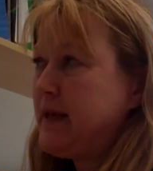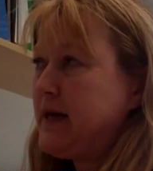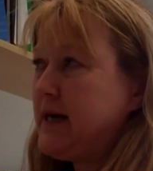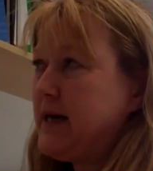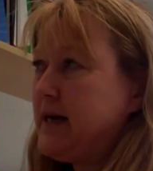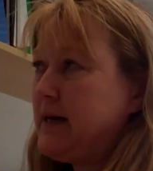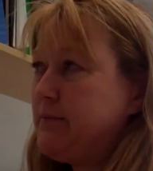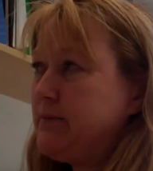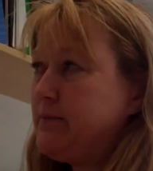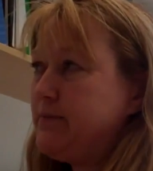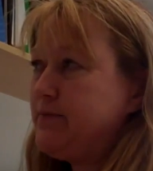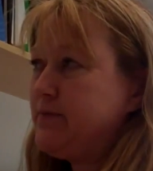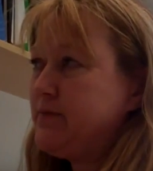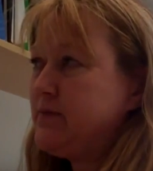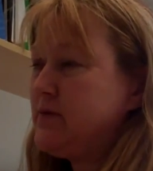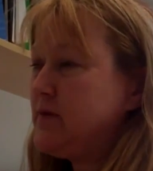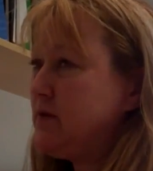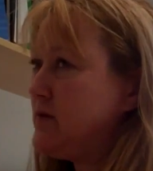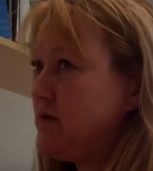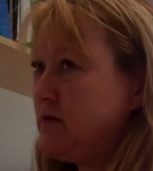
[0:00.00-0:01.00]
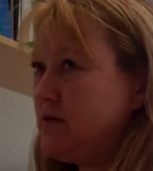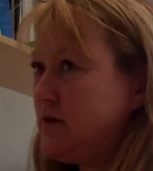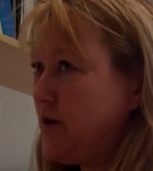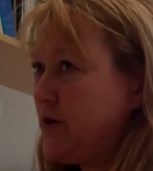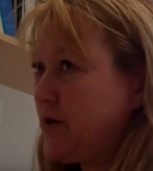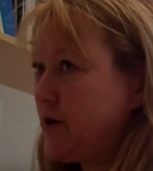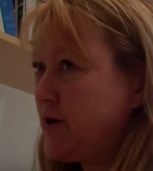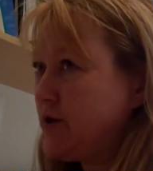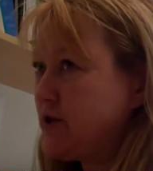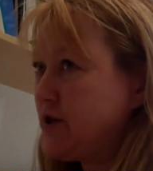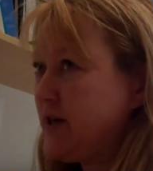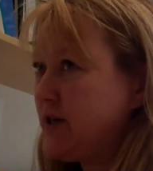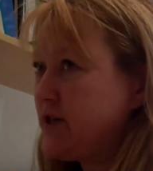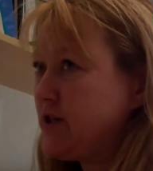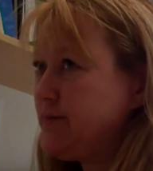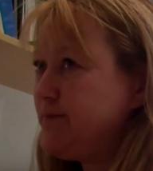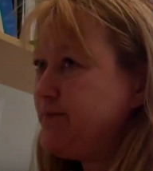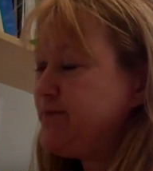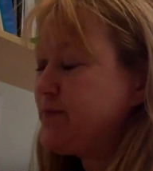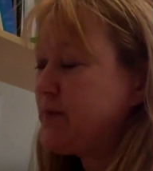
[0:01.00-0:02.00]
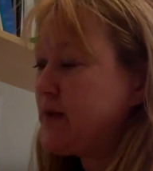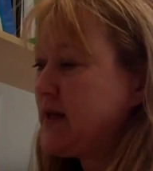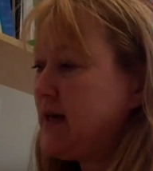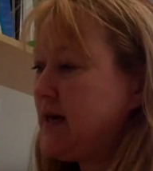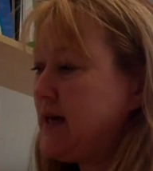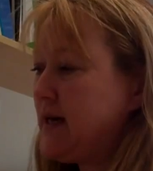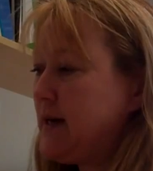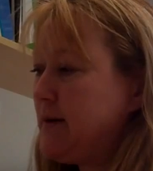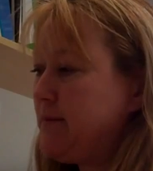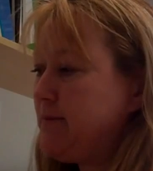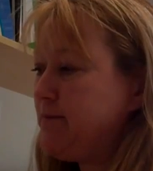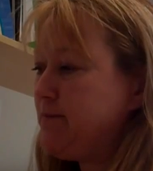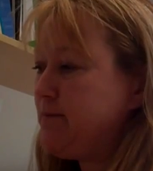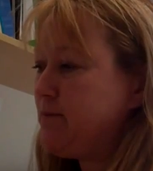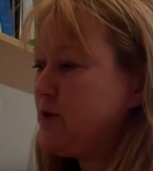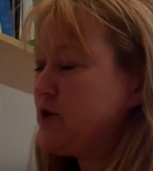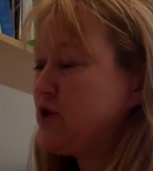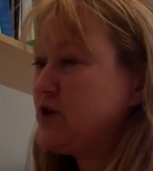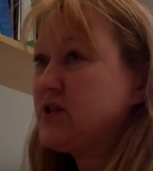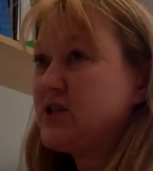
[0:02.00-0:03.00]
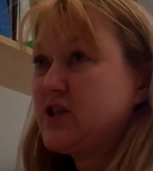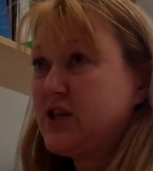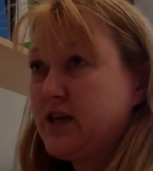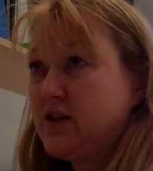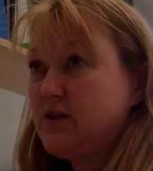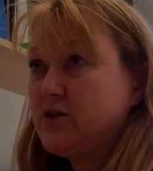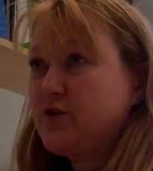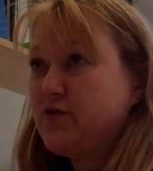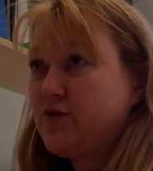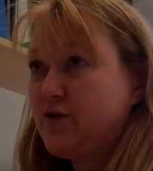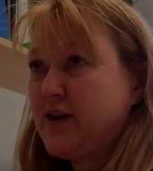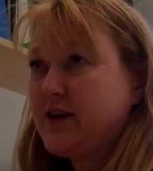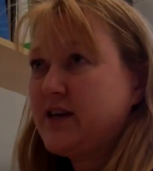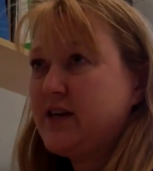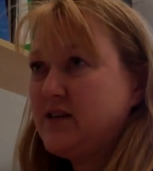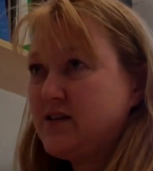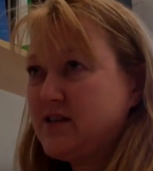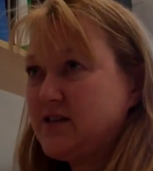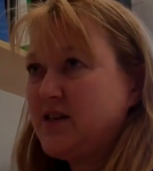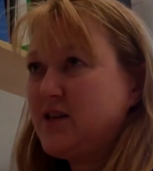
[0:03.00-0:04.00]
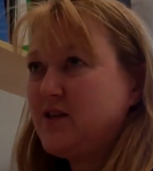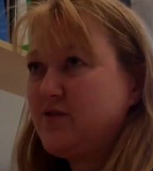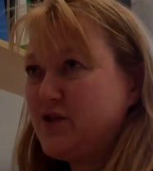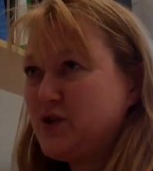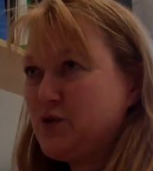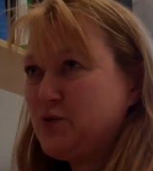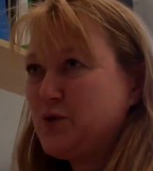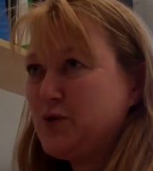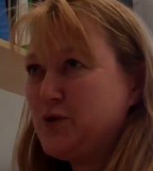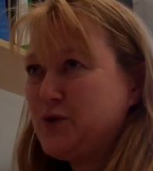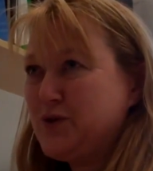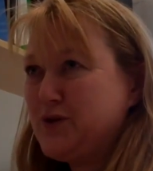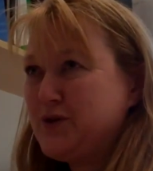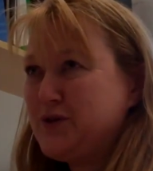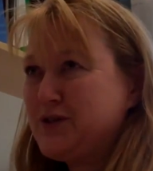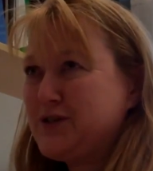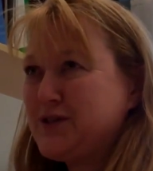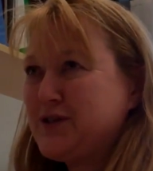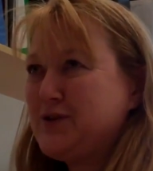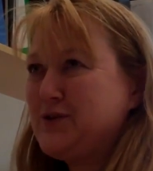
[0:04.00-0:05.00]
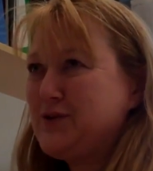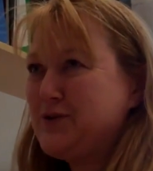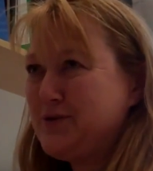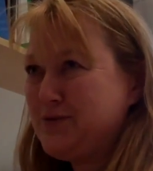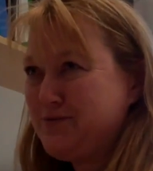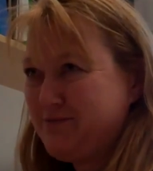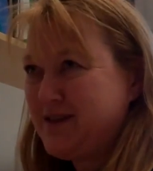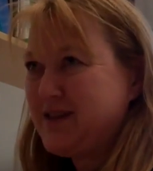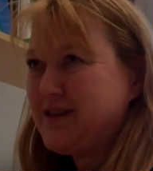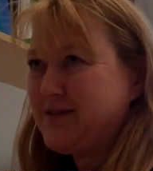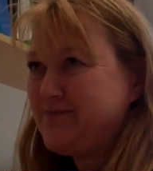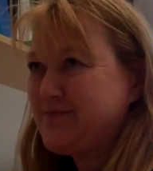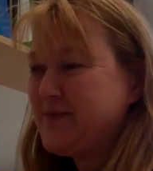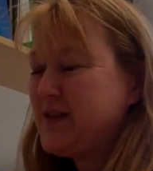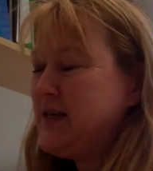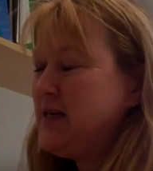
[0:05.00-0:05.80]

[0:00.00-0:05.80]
No negotiation, which is a challenge for our kinesthetic visual learners who, you know.